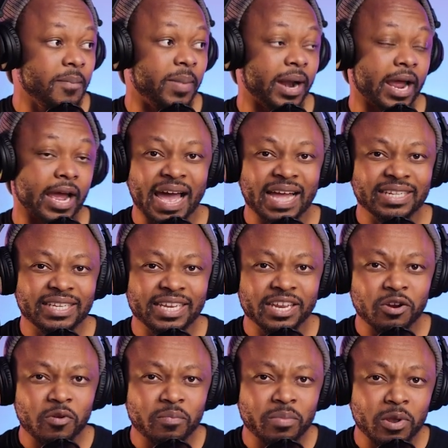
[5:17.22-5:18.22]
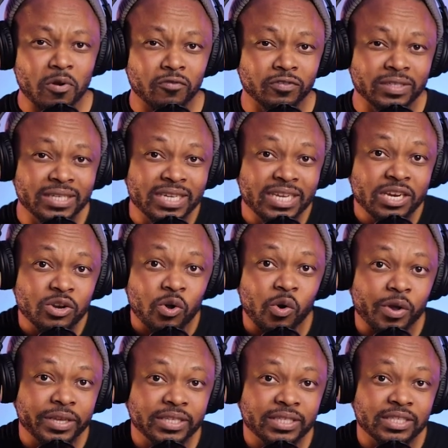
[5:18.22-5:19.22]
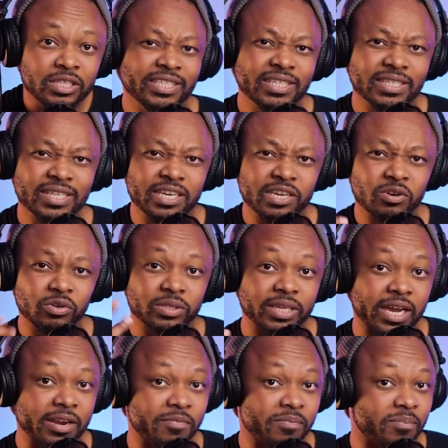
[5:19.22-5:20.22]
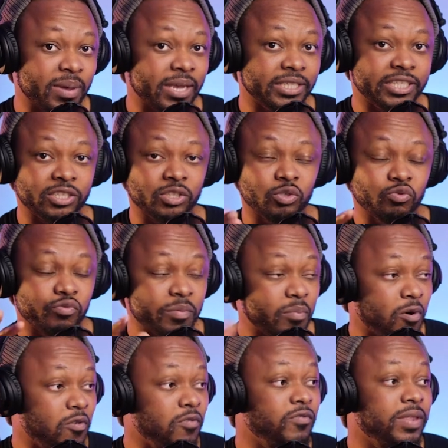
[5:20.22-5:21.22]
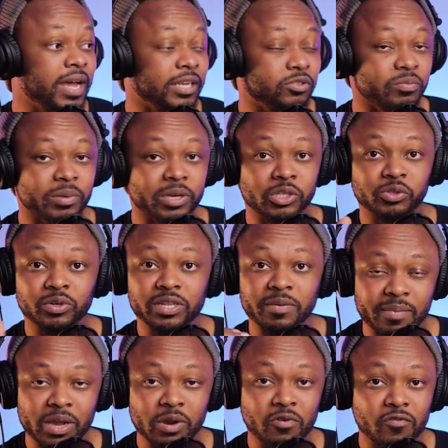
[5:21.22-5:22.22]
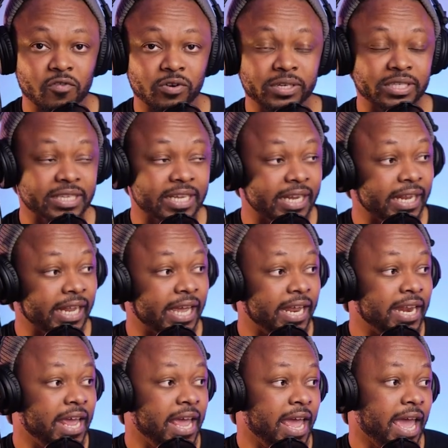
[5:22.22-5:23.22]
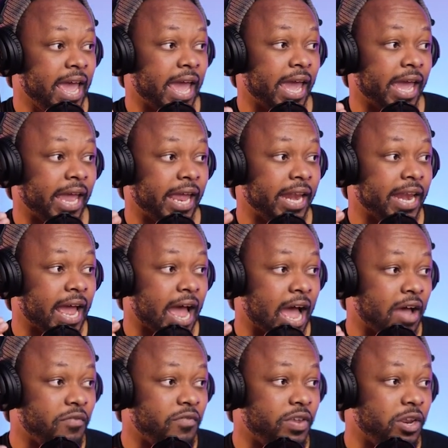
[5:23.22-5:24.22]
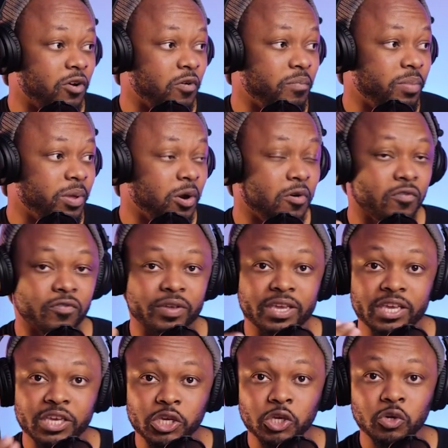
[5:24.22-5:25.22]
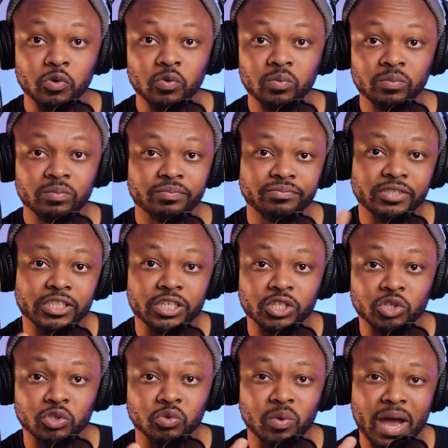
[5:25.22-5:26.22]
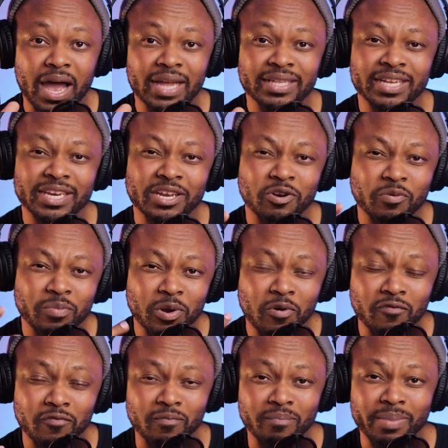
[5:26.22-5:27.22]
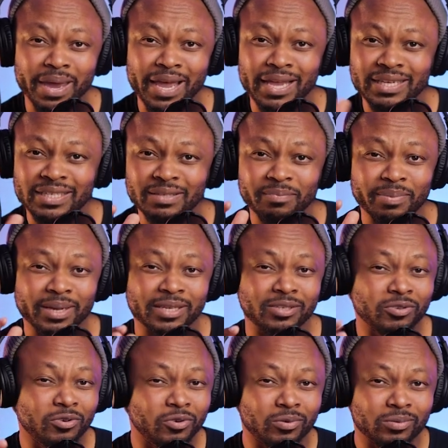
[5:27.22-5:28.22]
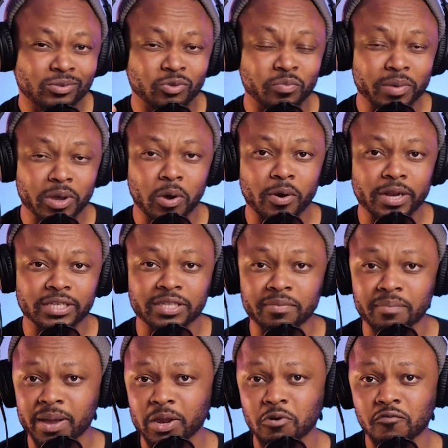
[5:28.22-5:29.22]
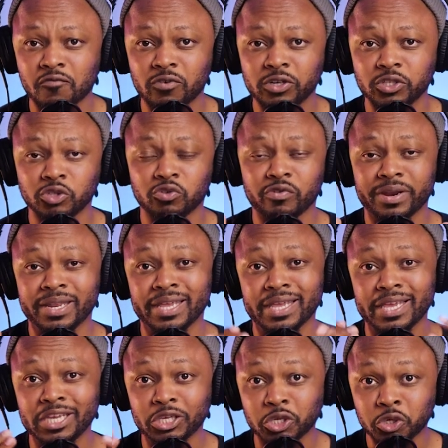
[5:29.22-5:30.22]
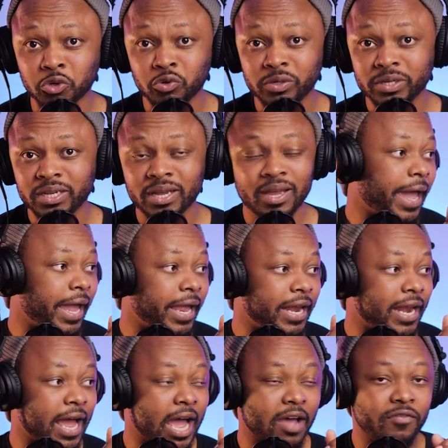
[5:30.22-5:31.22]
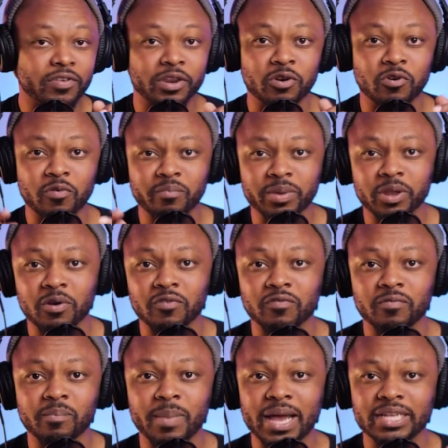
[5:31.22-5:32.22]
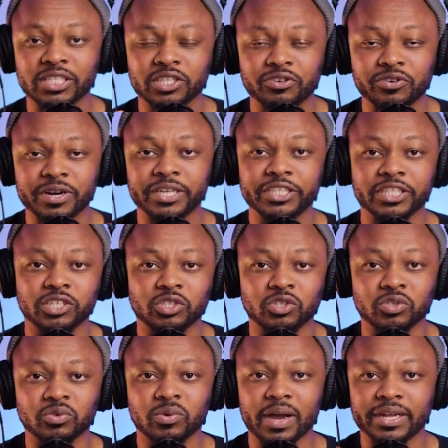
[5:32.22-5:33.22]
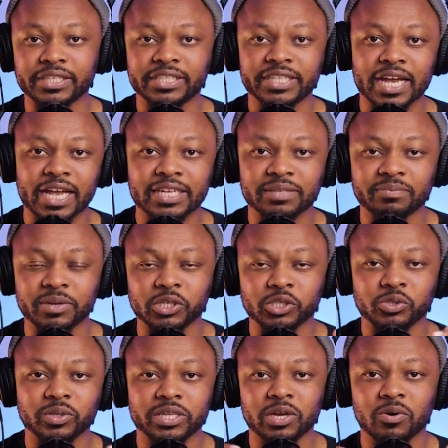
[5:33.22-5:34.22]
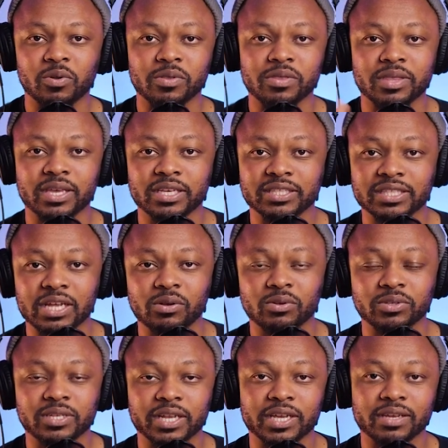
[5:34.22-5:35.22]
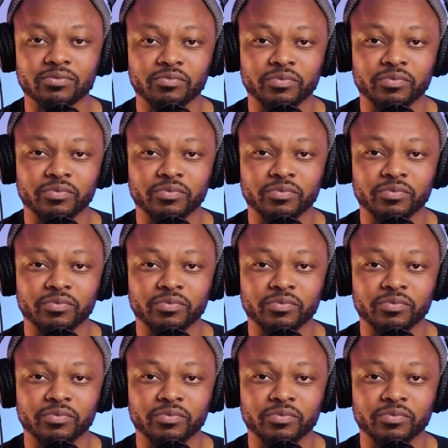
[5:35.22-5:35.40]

but I add a little bit of denoise, just a little tiny bit just to remove that to make sure the microphone is clean. And I have a little bit of EQ just to add a little bit of bass. But you know, to be honest, the microphone is already EQ'd and I have a little bit of mastering just to adjust, make sure the whole thing sounds like